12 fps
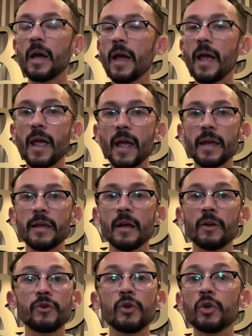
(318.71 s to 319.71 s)
hey,
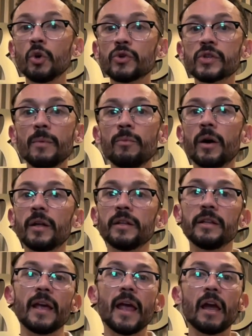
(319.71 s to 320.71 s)
do you know someone in
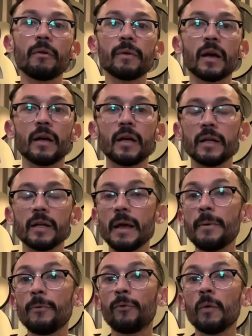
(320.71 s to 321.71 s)
the area that
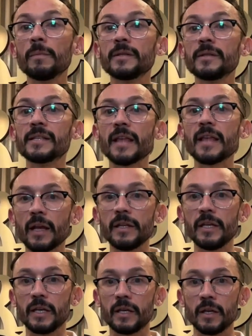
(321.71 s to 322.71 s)
performs this
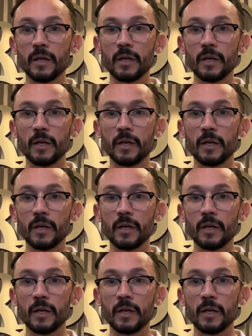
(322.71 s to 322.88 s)
technique?